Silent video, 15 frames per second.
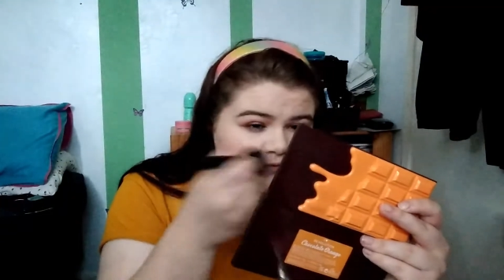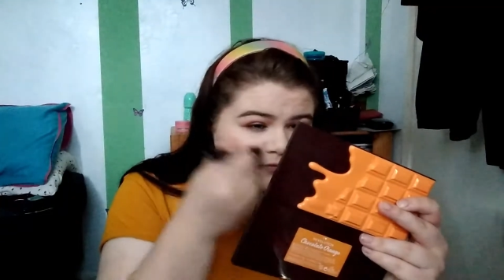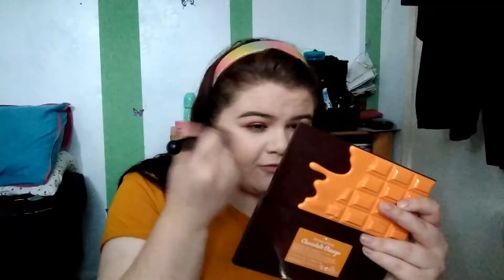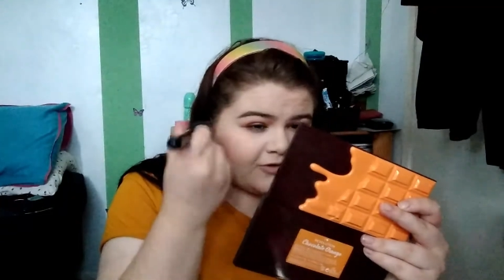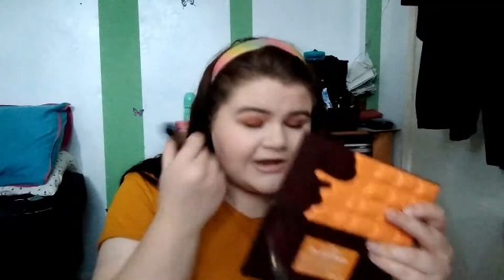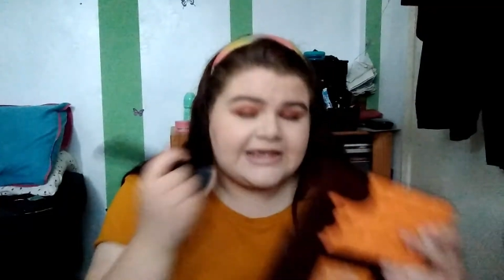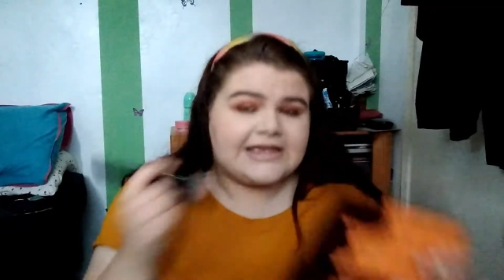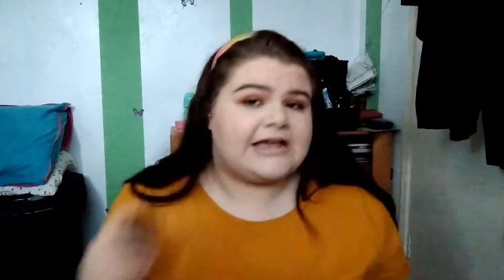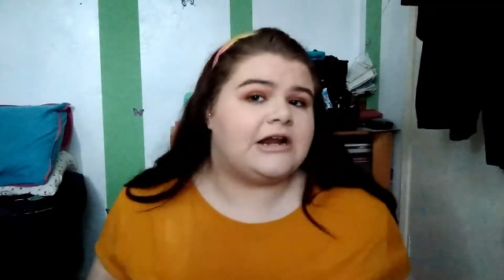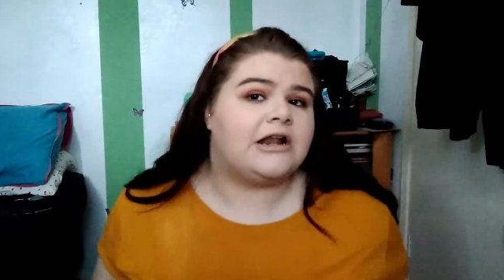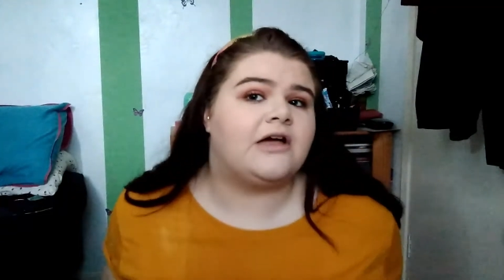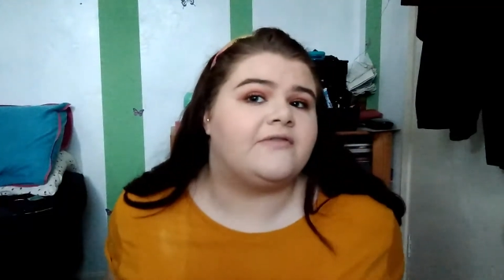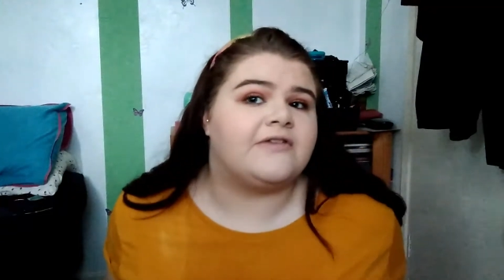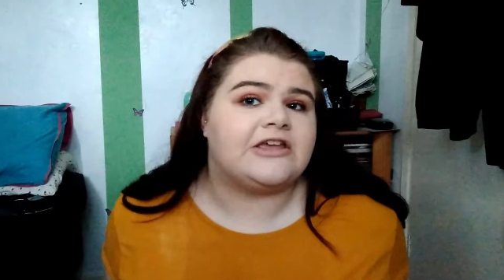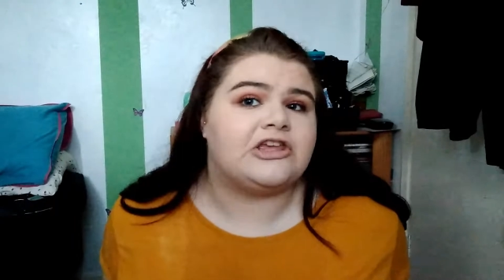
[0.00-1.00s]
freaking
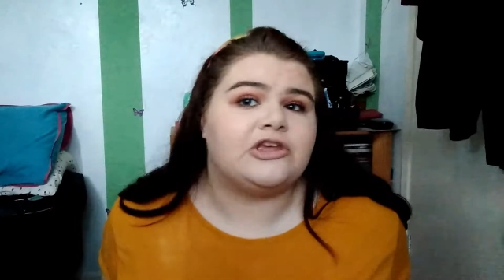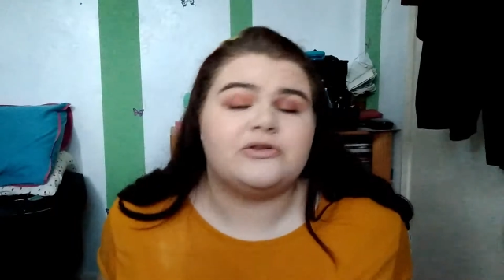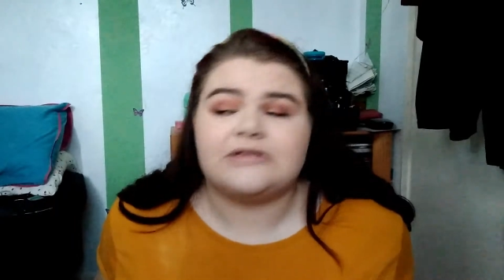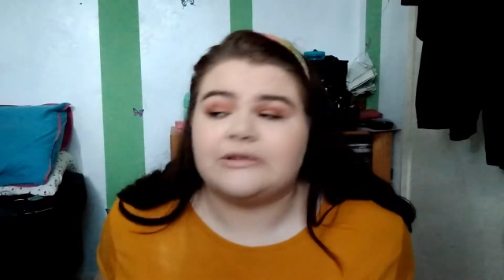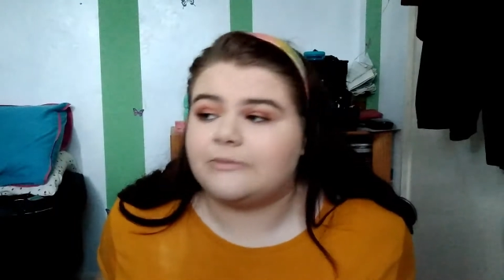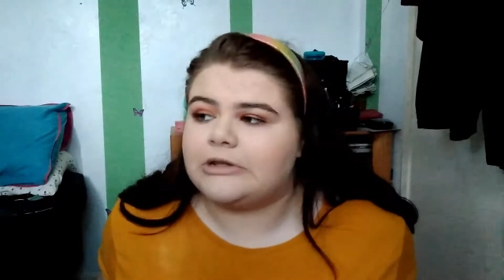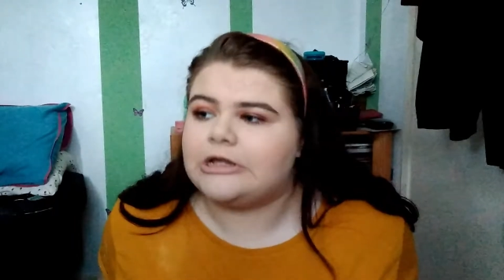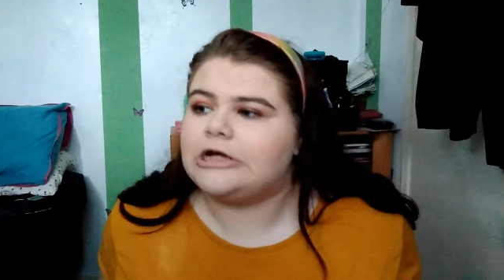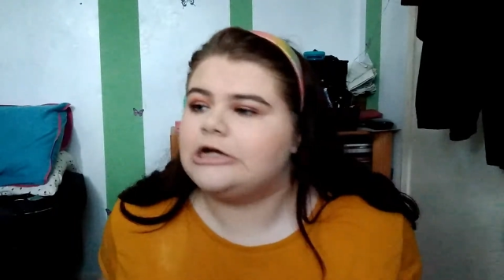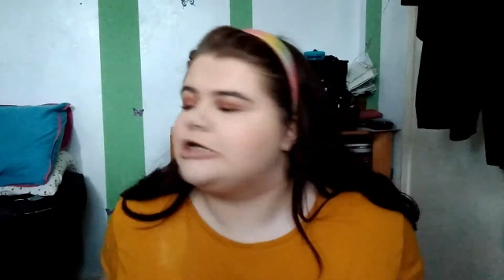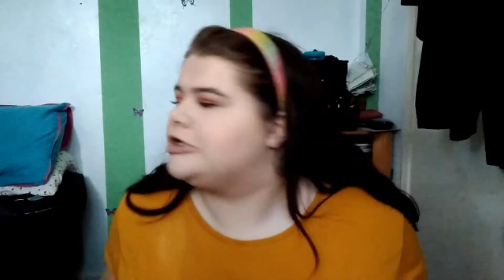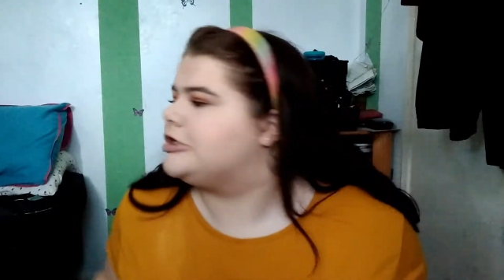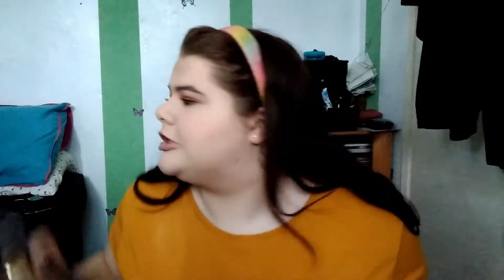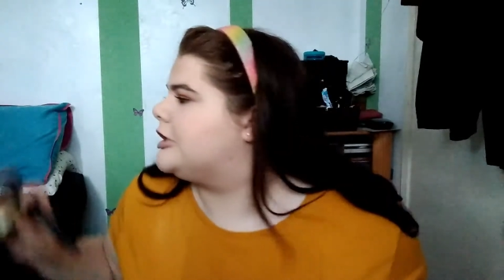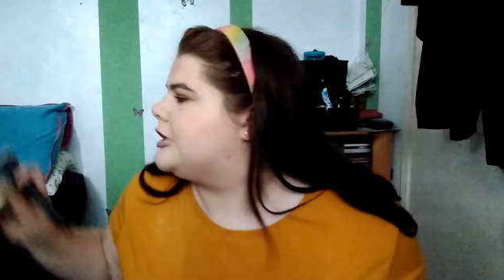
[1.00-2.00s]
loving using
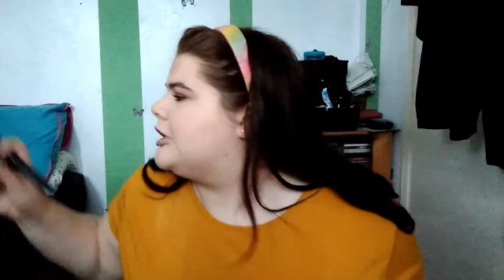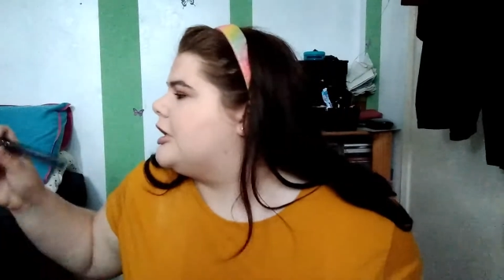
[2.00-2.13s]
blush.